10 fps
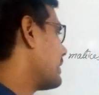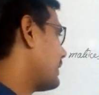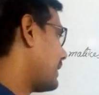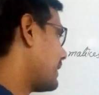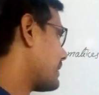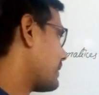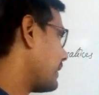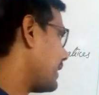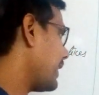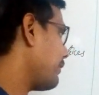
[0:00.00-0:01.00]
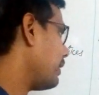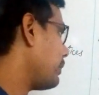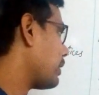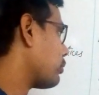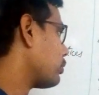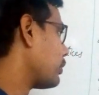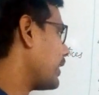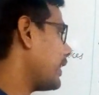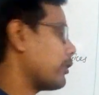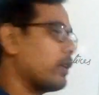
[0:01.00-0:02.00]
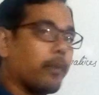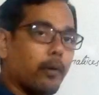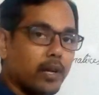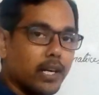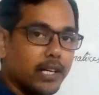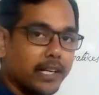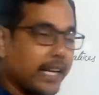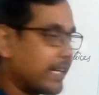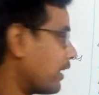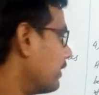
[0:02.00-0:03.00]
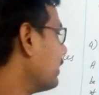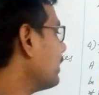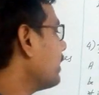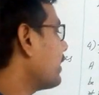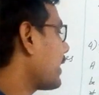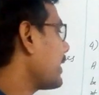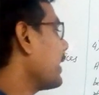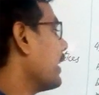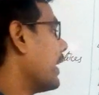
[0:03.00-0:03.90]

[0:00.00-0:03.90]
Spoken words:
That is A will be equal to A to the power theta, right?